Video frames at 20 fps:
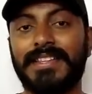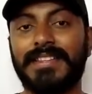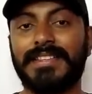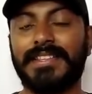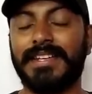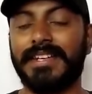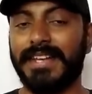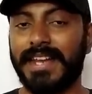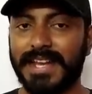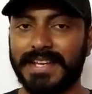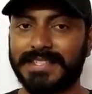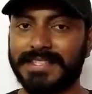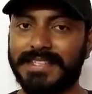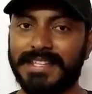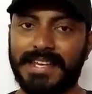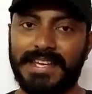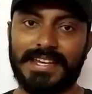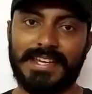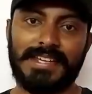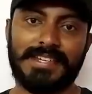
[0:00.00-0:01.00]
The next
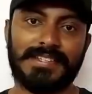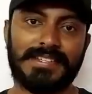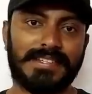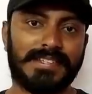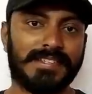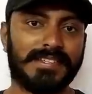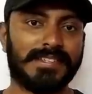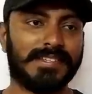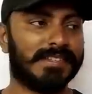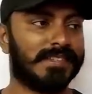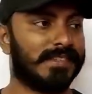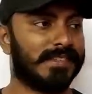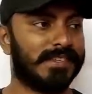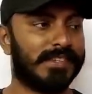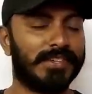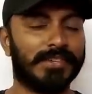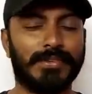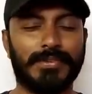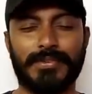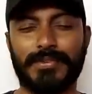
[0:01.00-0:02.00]
thing is,
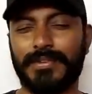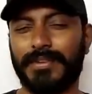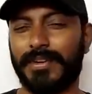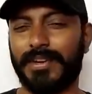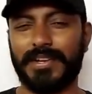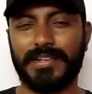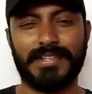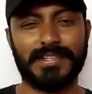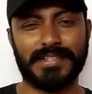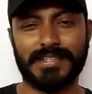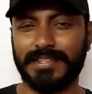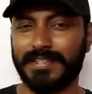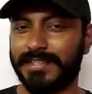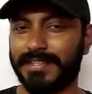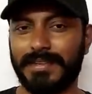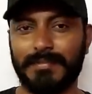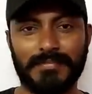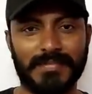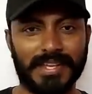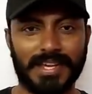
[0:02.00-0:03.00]
you're gonna discuss
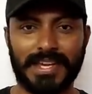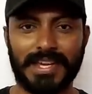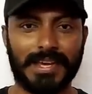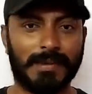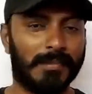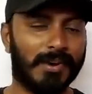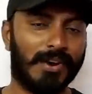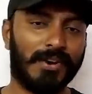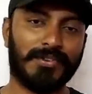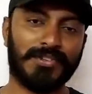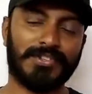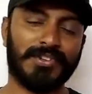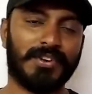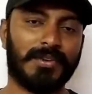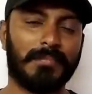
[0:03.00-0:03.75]
something about your